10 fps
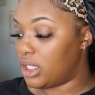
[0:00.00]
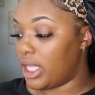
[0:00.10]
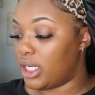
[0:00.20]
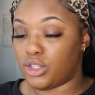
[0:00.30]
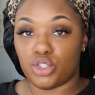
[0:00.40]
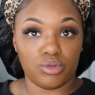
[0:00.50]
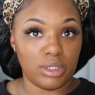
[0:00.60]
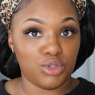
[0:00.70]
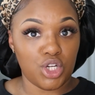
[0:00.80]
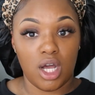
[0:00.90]
landed the
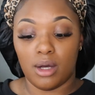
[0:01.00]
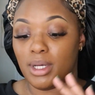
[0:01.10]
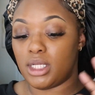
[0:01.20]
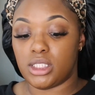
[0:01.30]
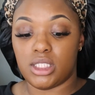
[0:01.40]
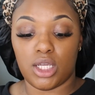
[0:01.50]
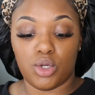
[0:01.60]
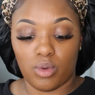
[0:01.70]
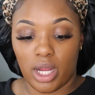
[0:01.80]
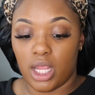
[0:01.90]
dream job,
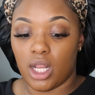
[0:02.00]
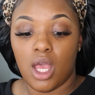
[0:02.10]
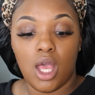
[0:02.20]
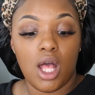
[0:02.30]
did great,